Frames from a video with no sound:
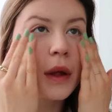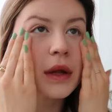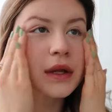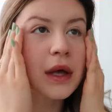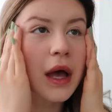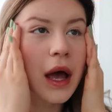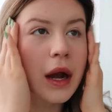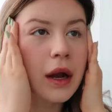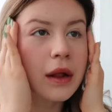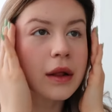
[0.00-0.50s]
that's
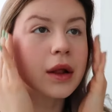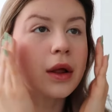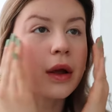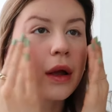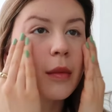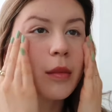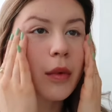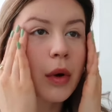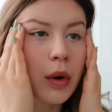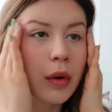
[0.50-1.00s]
kind of the look
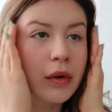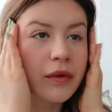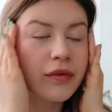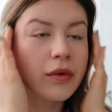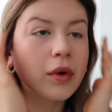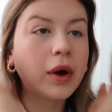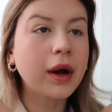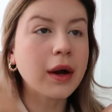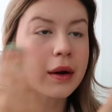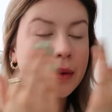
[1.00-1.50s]
I'm going
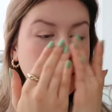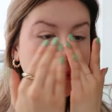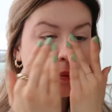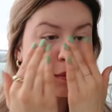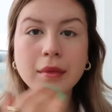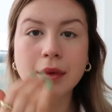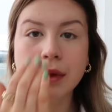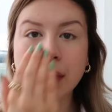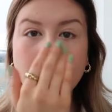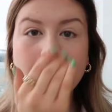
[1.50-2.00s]
for. A
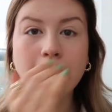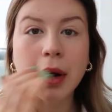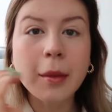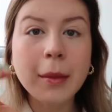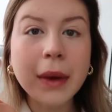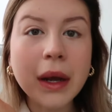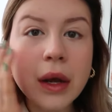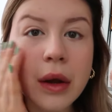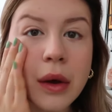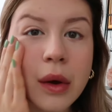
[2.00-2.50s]
little bit on
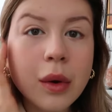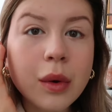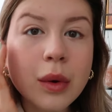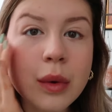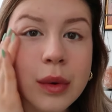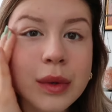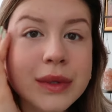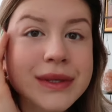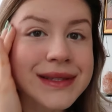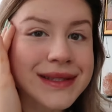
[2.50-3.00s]
my
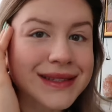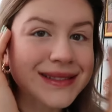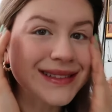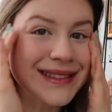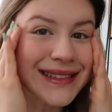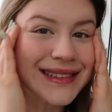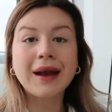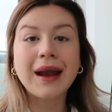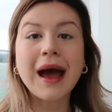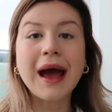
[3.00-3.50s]
nose.
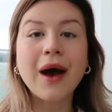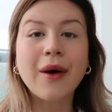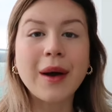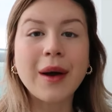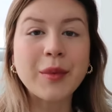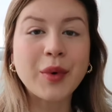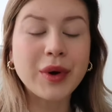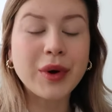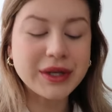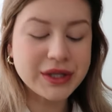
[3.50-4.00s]
Now
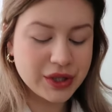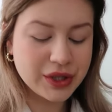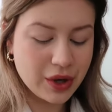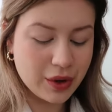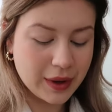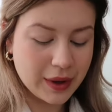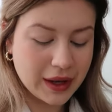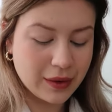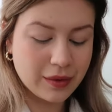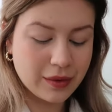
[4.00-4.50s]
I'm going to
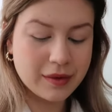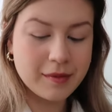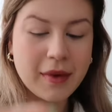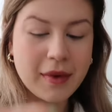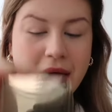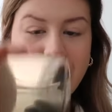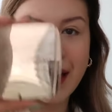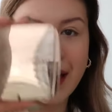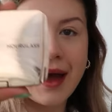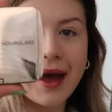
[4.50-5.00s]
go in with
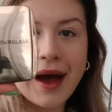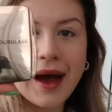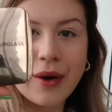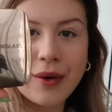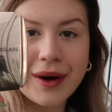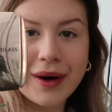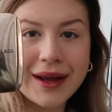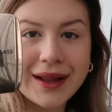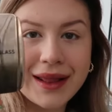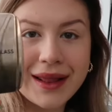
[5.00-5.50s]
my
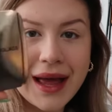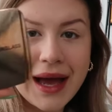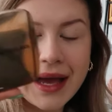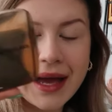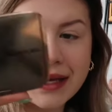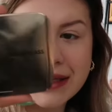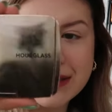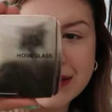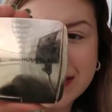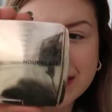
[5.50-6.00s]

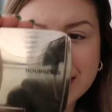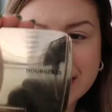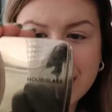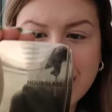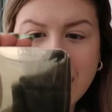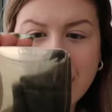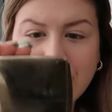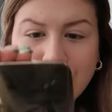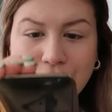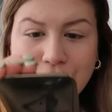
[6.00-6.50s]
Hourglass
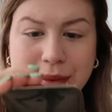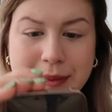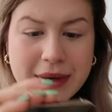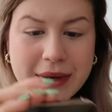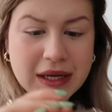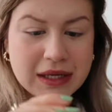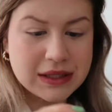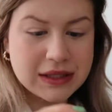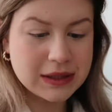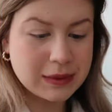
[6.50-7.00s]

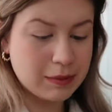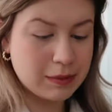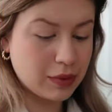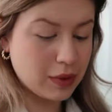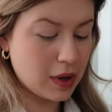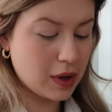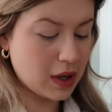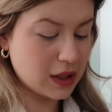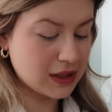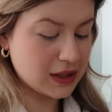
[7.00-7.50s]
Luminous
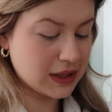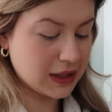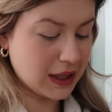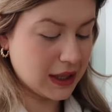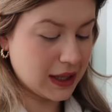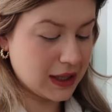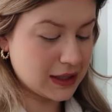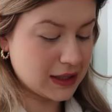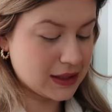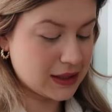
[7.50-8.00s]
Bronze
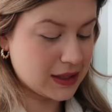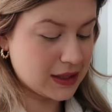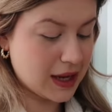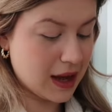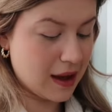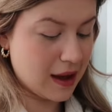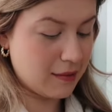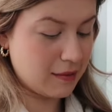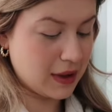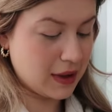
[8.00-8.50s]
Light
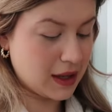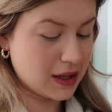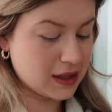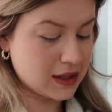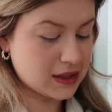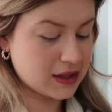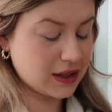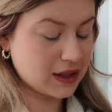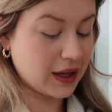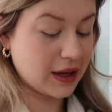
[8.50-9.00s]

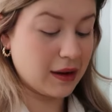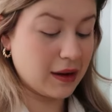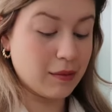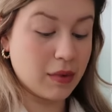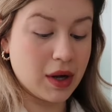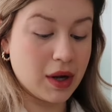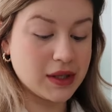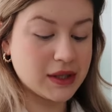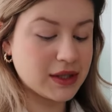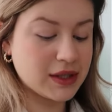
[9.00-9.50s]
Ambient Lighting
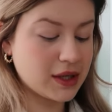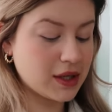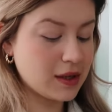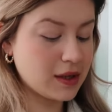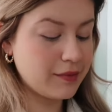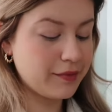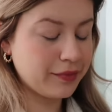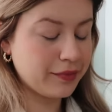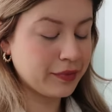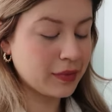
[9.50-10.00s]
Bronzer.